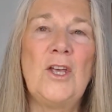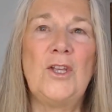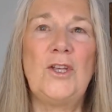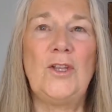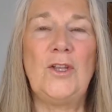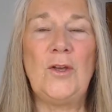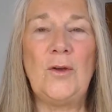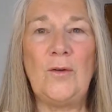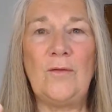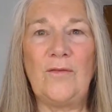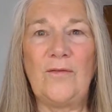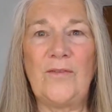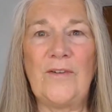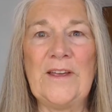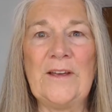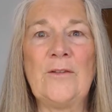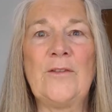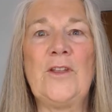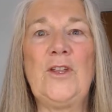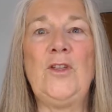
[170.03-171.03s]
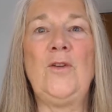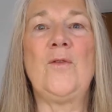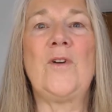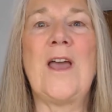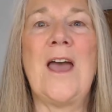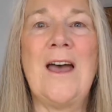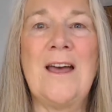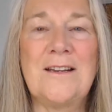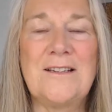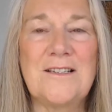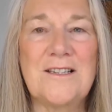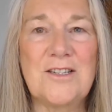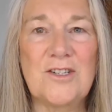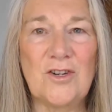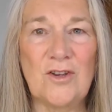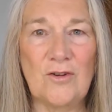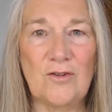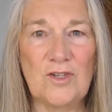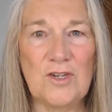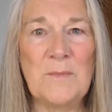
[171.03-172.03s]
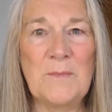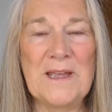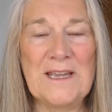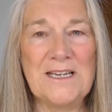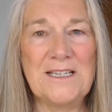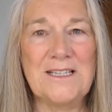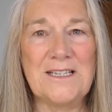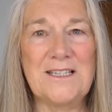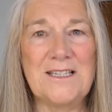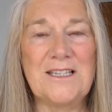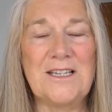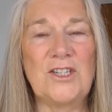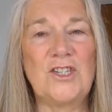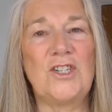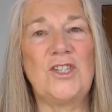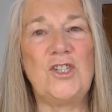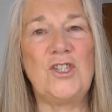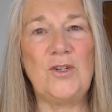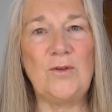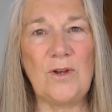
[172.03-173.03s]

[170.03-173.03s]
you feel that you can start to make decisions.